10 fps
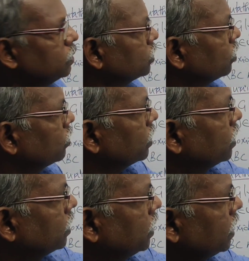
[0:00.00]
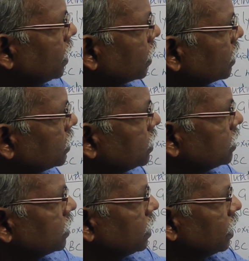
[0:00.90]
So TRH
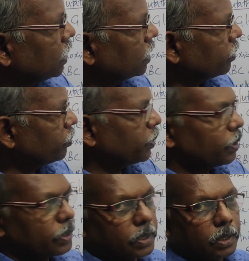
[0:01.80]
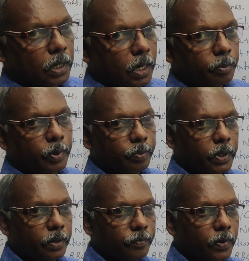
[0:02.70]
is another important
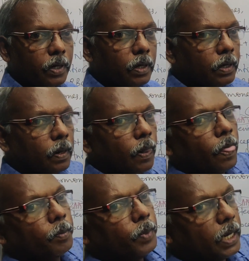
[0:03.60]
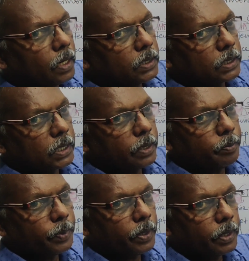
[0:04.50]
tripeptide for biologically
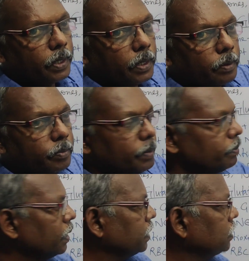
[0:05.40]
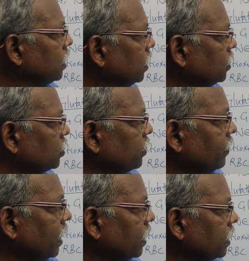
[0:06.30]
important peptide. So
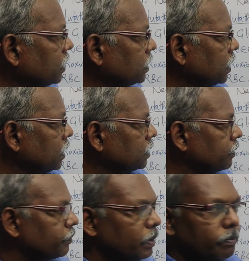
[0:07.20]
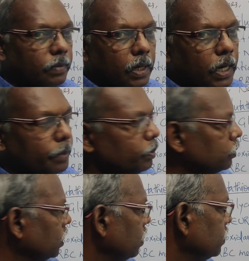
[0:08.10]
where it is released from?
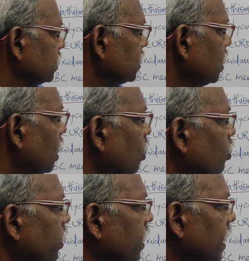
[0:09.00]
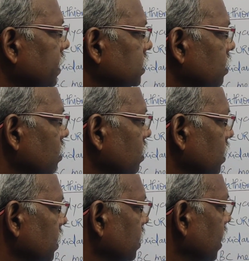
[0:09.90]
Hypothalamus. How it acts
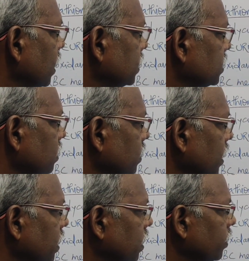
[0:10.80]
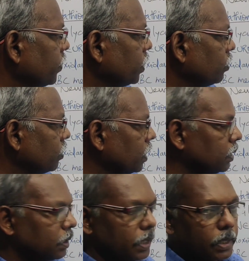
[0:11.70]
on? It acts on anterior pituitary
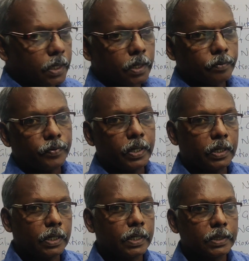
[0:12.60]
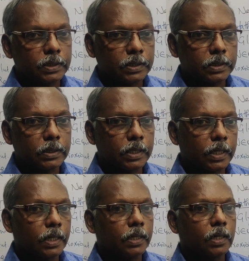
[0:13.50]
and thyroid and finally releases the
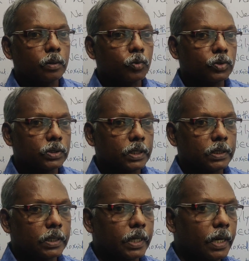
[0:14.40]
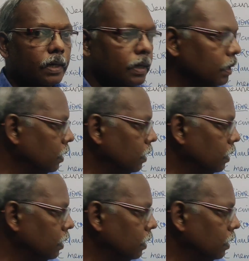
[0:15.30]
thyroid hormones T3 and